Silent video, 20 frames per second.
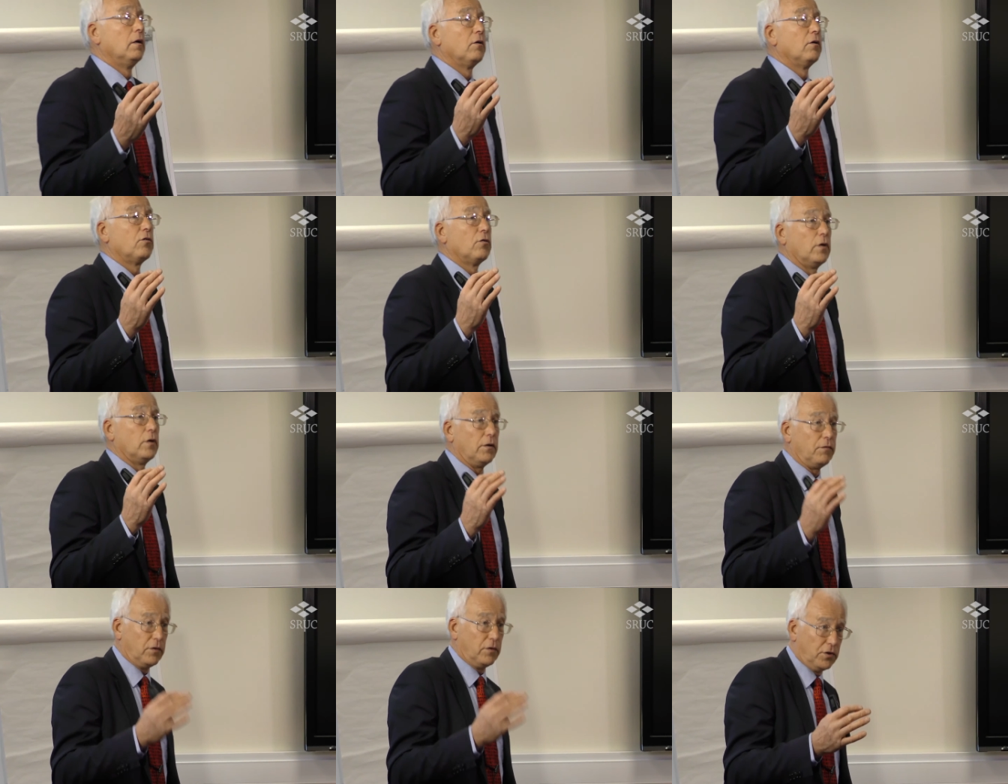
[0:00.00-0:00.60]
So
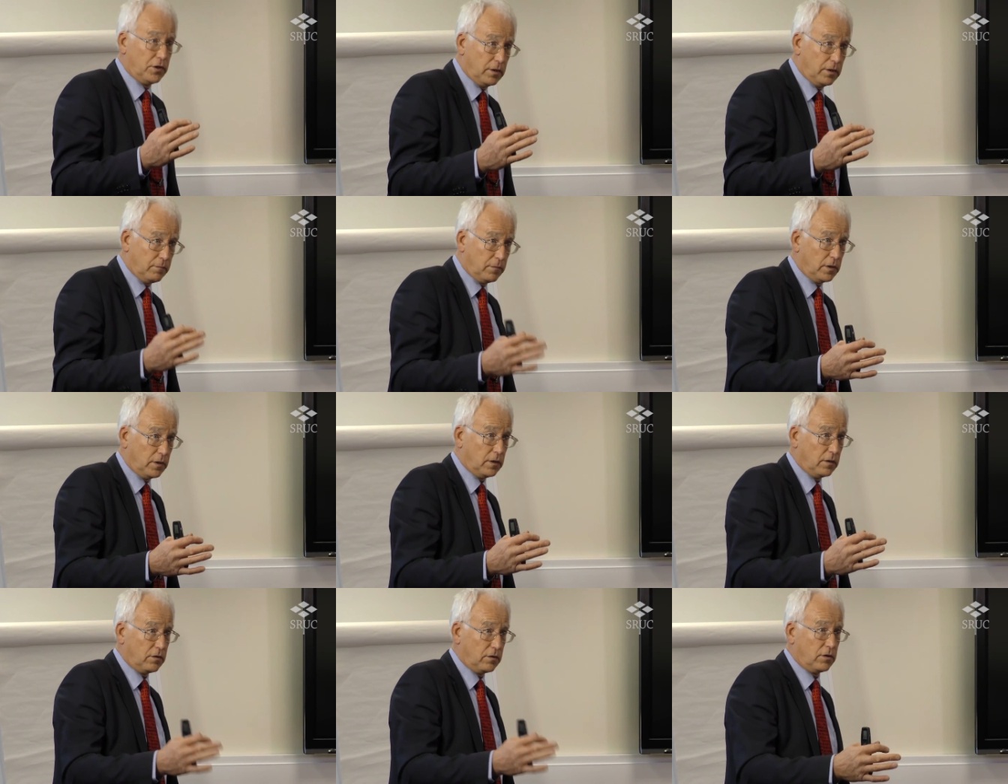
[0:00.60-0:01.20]
I have to ship
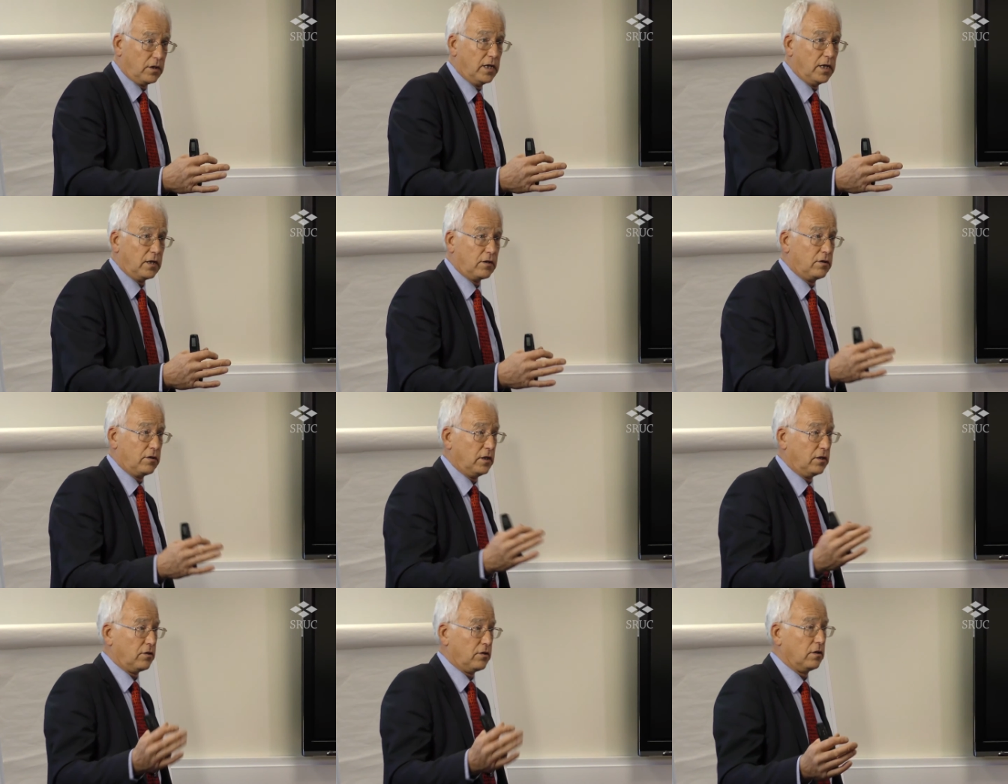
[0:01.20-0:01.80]
that
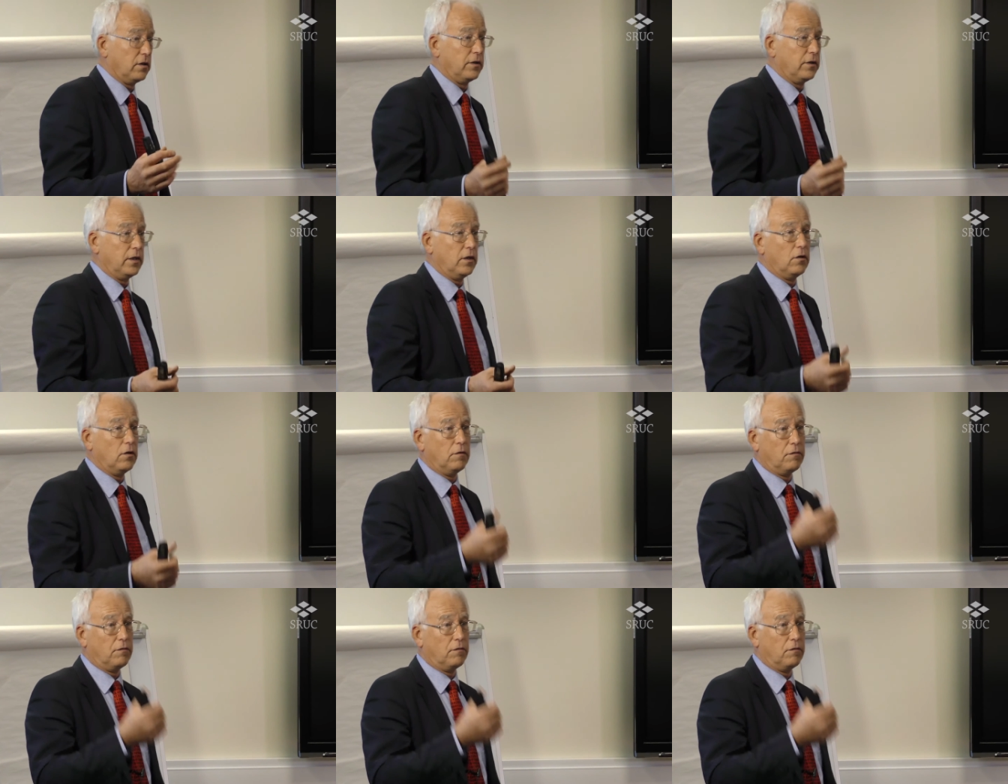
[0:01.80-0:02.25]
excess slurry